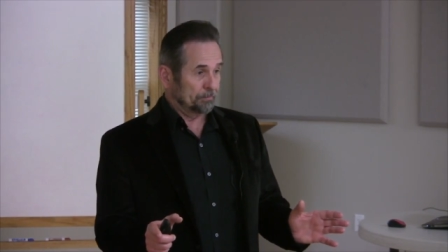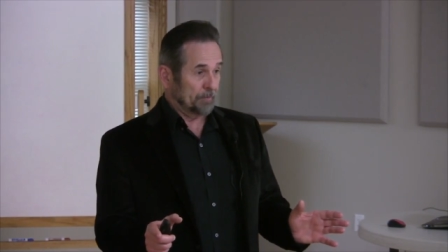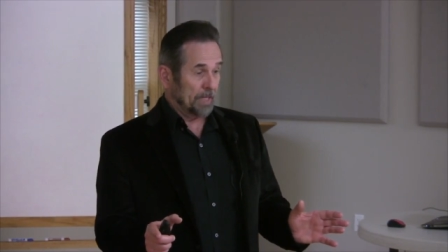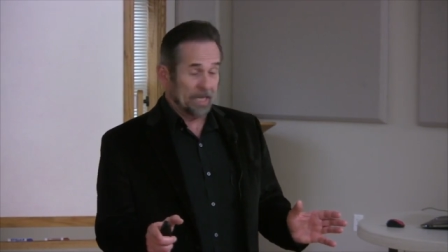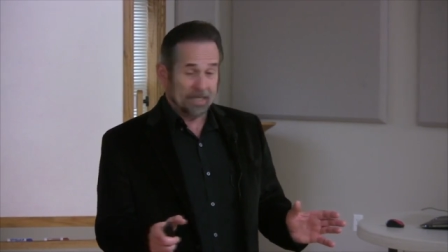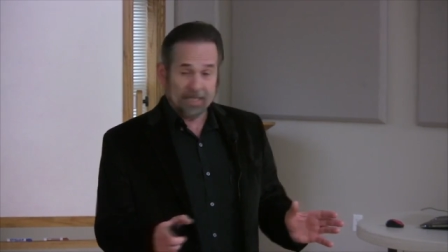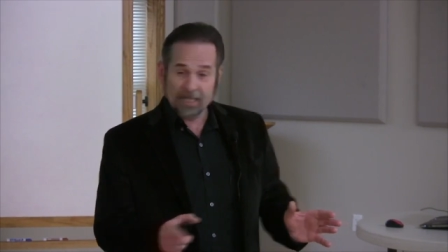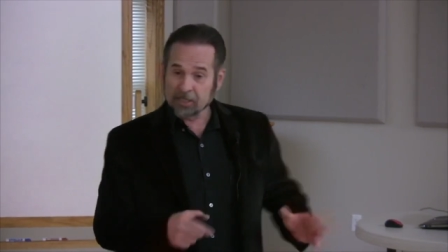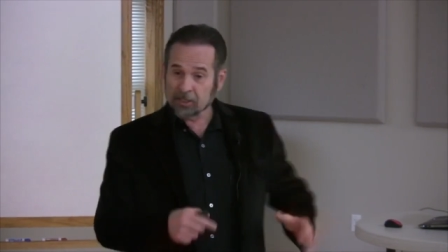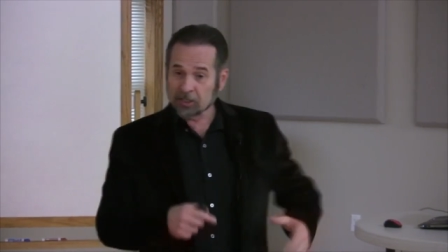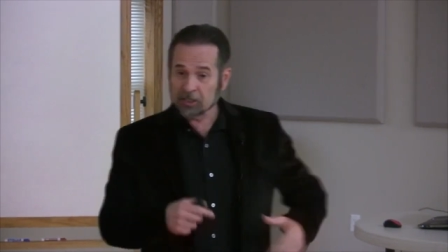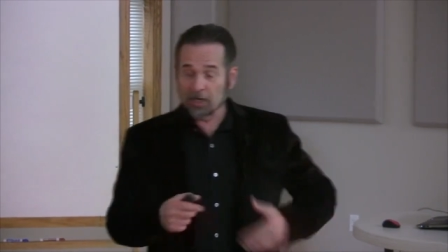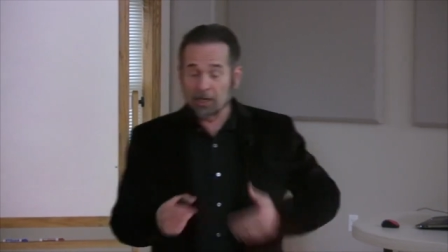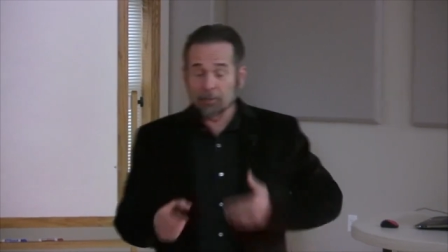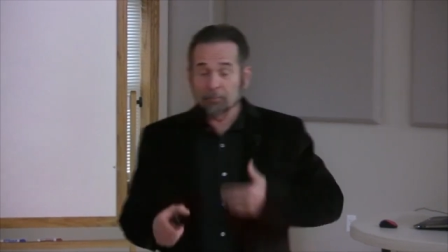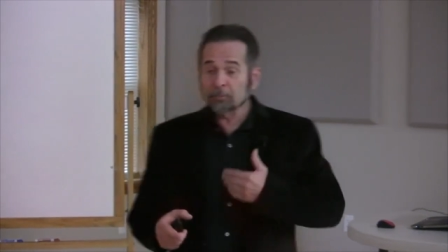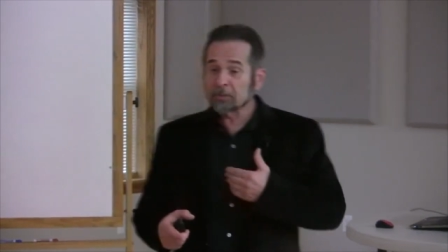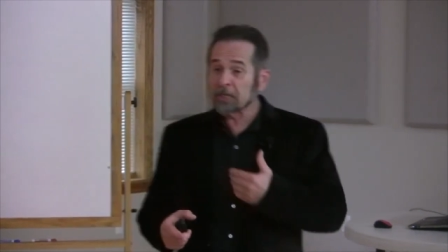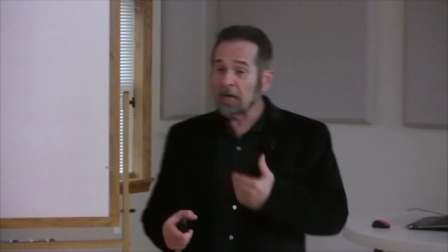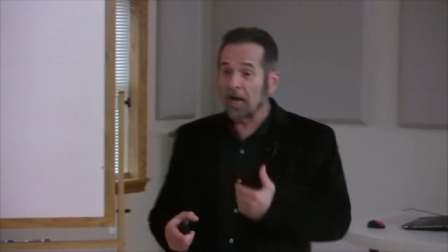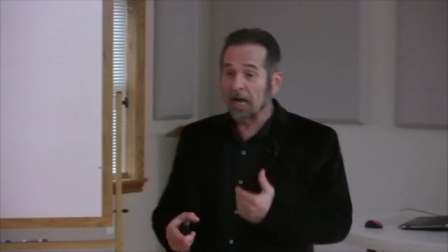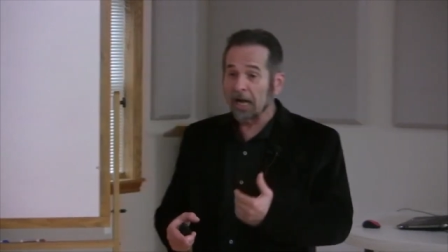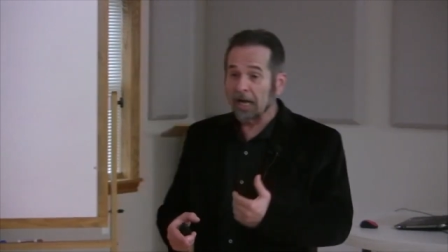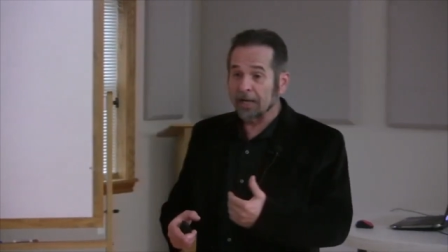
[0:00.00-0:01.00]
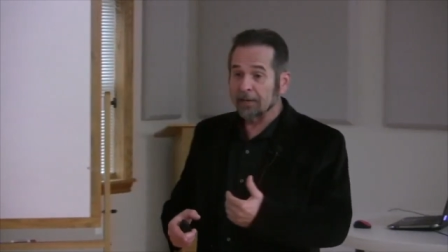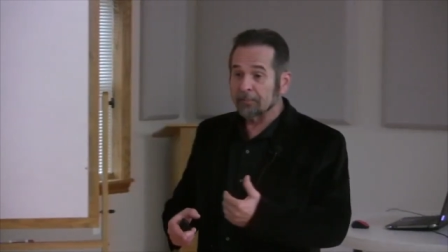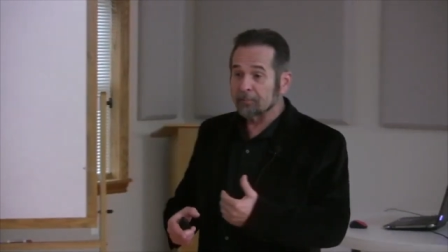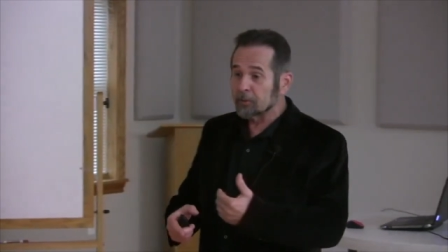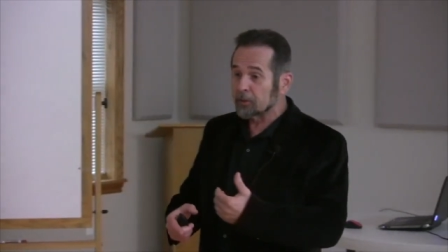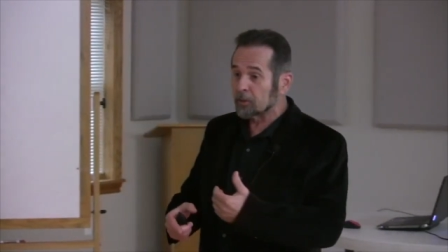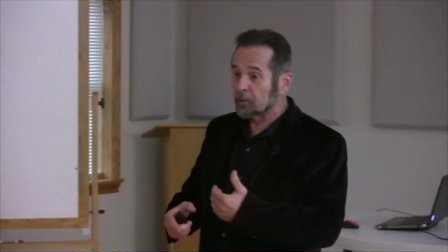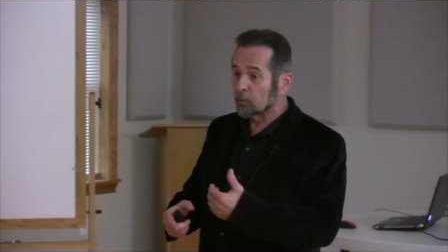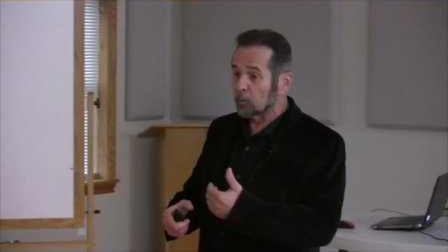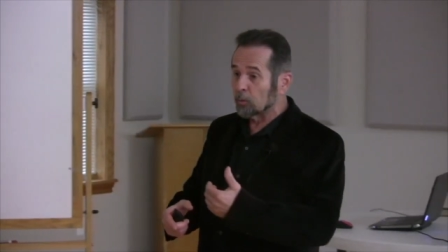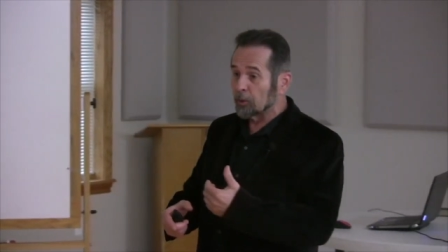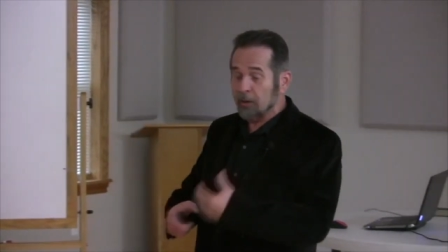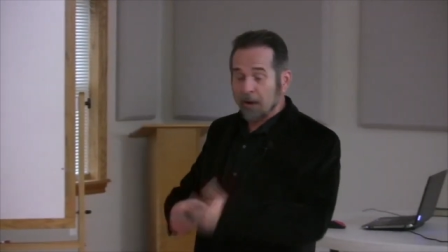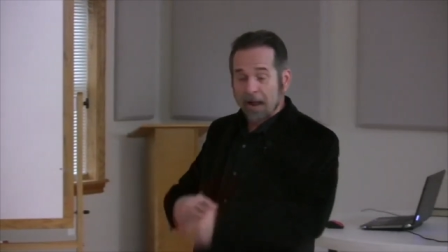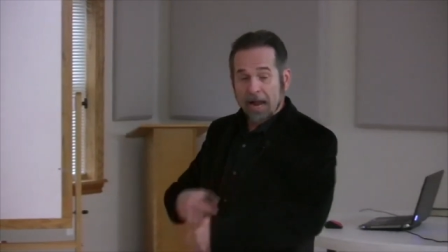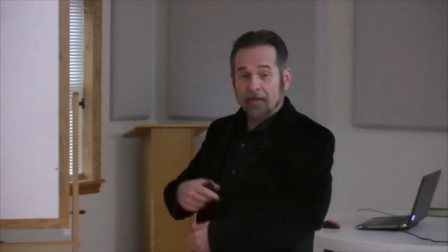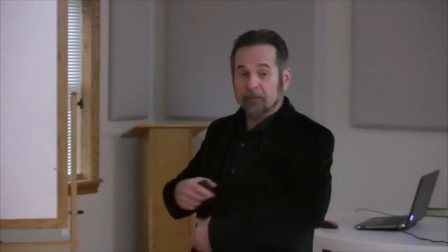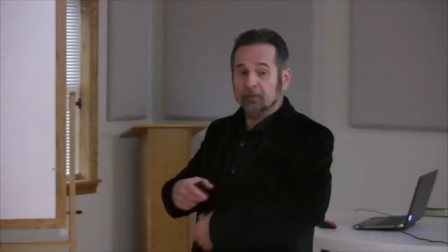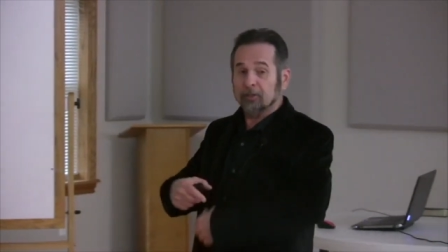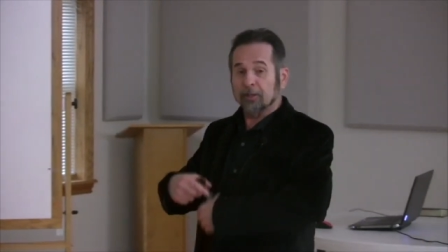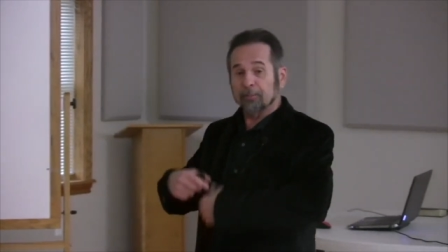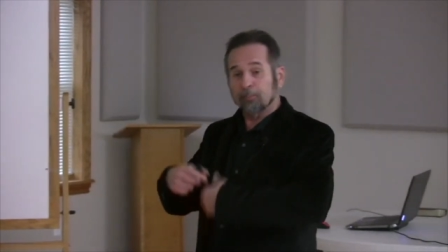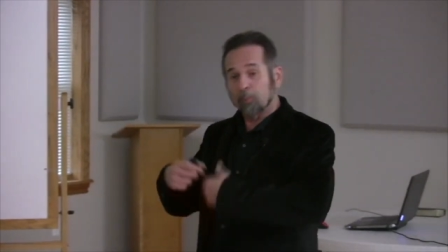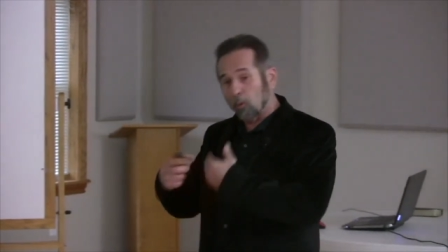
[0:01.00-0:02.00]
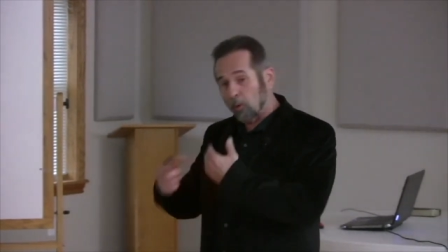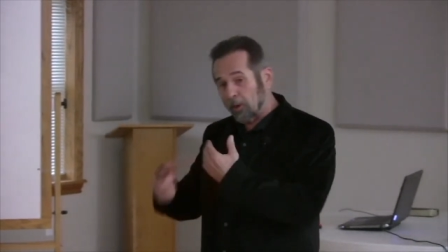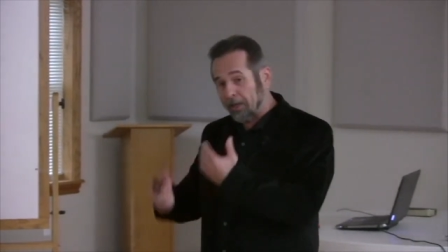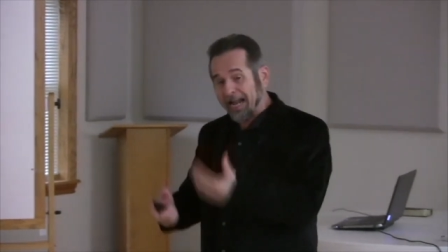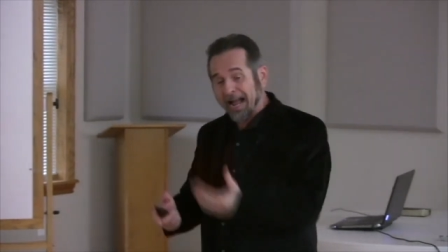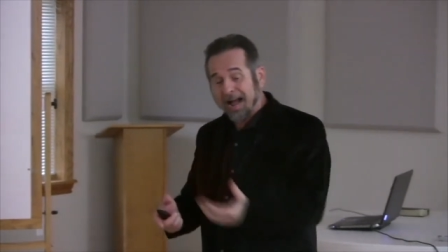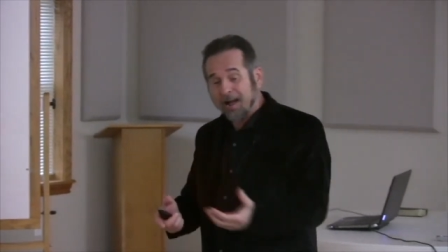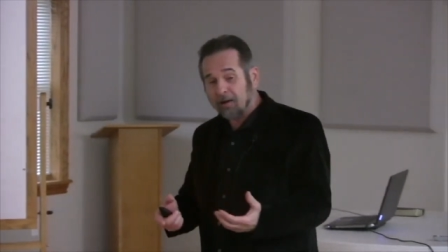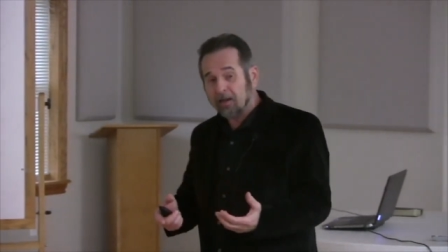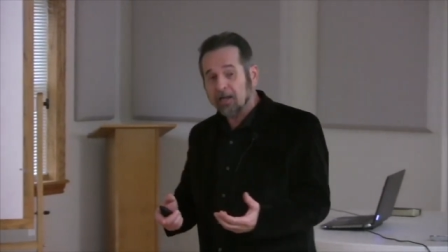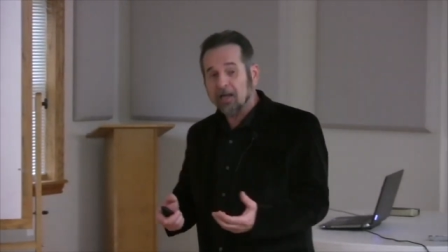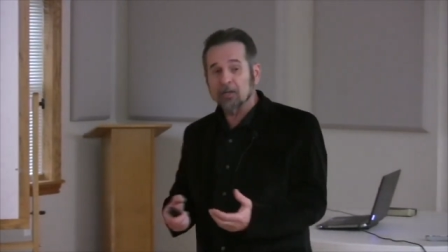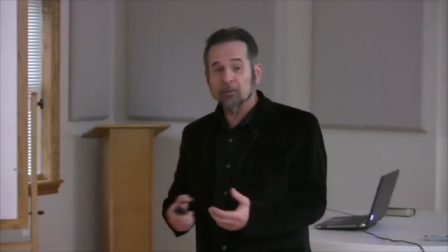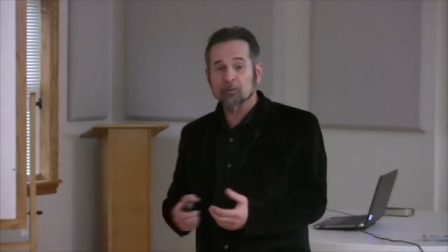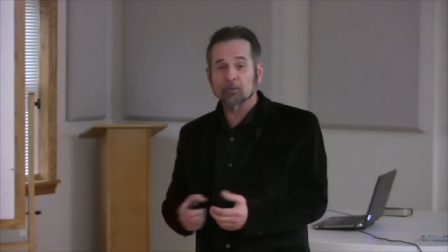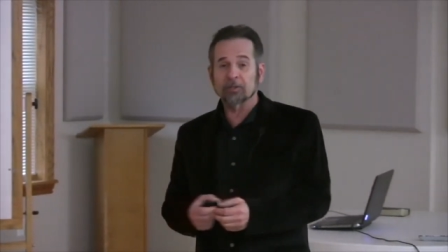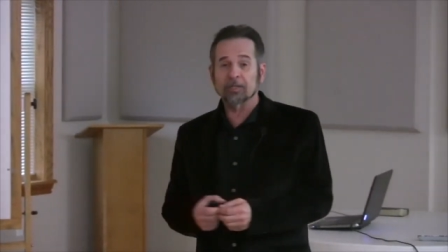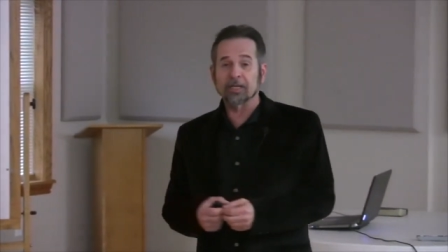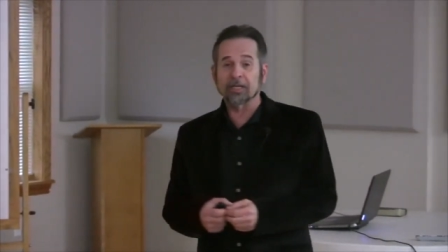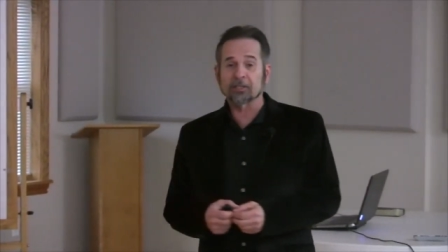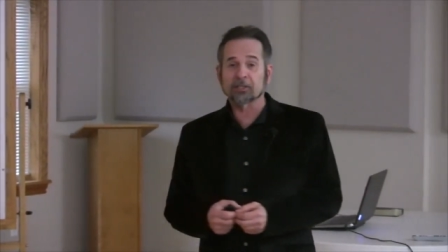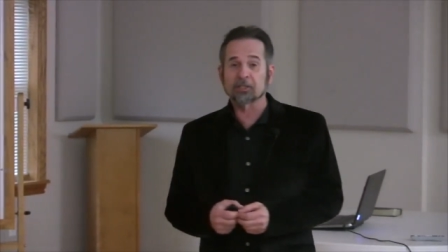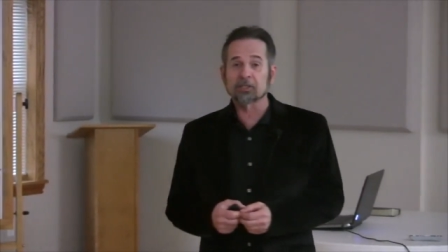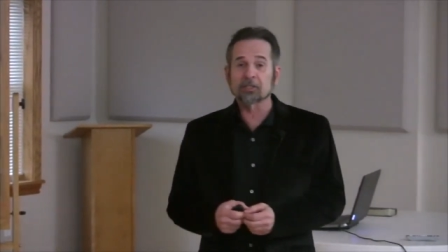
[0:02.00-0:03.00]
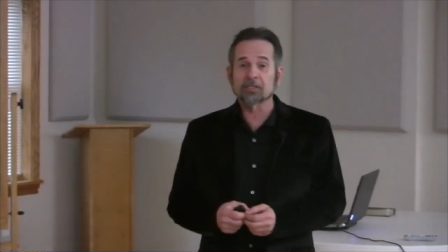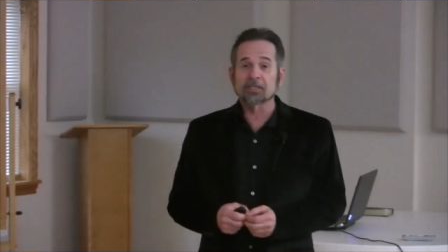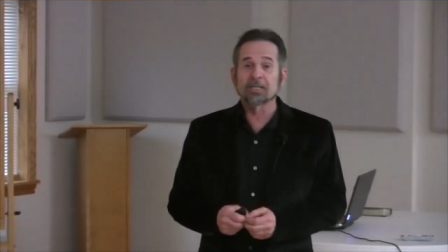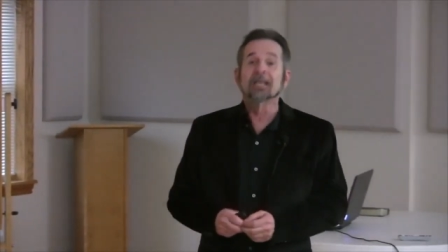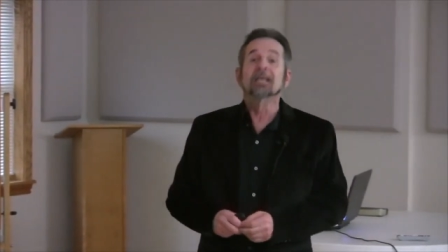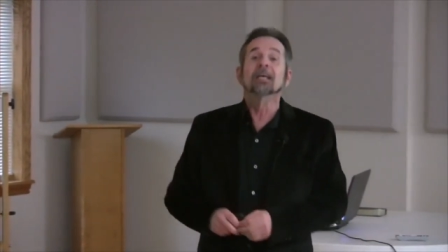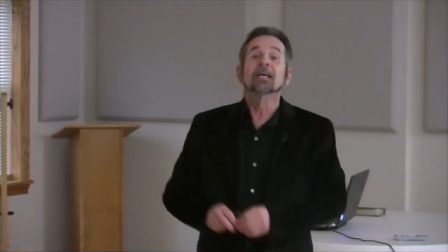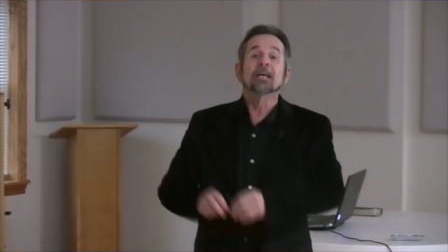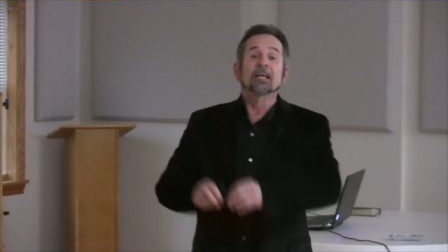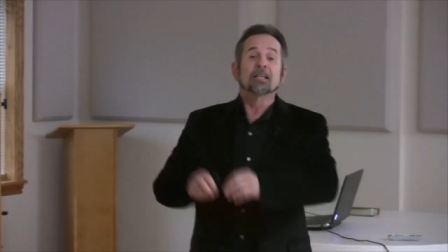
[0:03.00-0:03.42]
And then sometimes, when you actually point out contradictions,